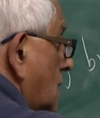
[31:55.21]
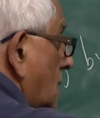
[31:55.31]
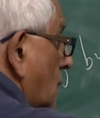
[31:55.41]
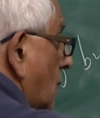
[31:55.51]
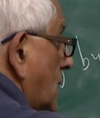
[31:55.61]

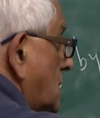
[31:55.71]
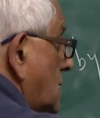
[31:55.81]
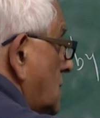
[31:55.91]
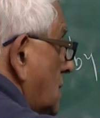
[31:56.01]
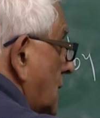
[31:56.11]
1
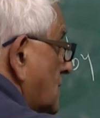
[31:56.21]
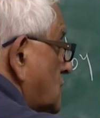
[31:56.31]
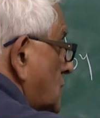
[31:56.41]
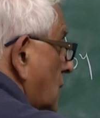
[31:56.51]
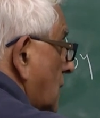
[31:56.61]
n
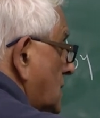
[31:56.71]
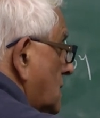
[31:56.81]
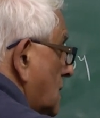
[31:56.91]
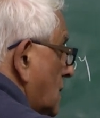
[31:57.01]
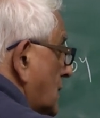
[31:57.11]
squared
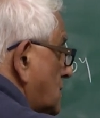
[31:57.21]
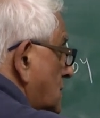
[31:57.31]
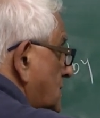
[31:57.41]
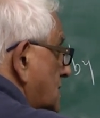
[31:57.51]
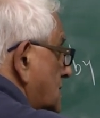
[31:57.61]
1 to
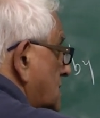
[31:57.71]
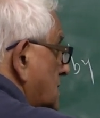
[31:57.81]
infinity.